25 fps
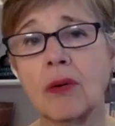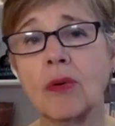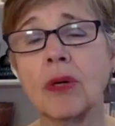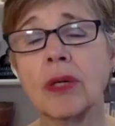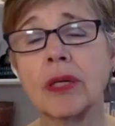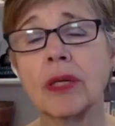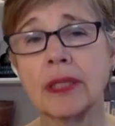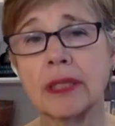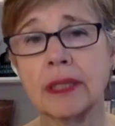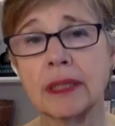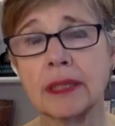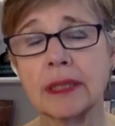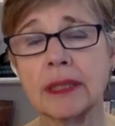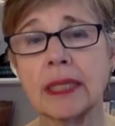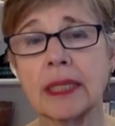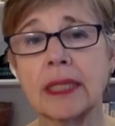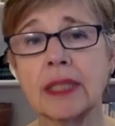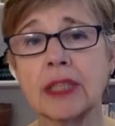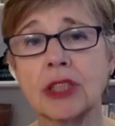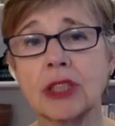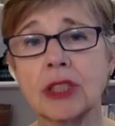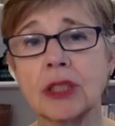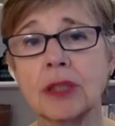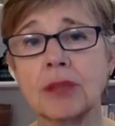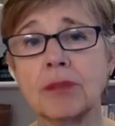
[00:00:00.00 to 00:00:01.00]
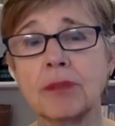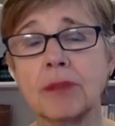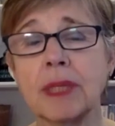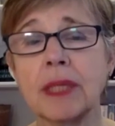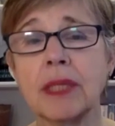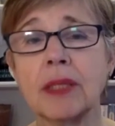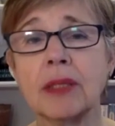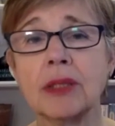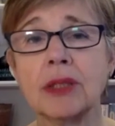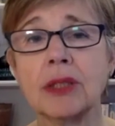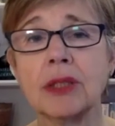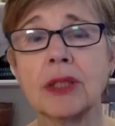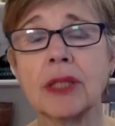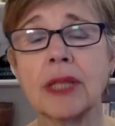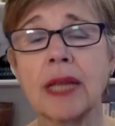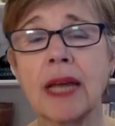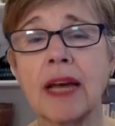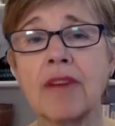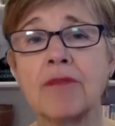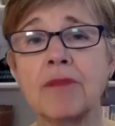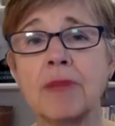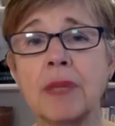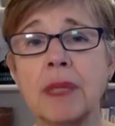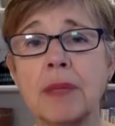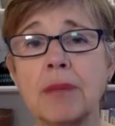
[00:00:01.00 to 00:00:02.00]
organization because you're going to
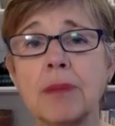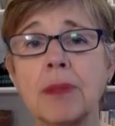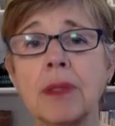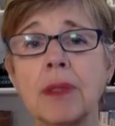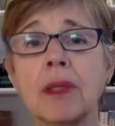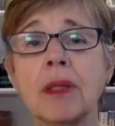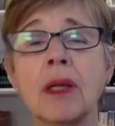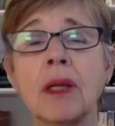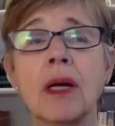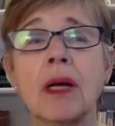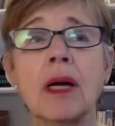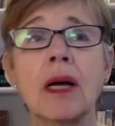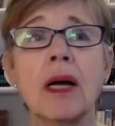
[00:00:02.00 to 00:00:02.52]
have people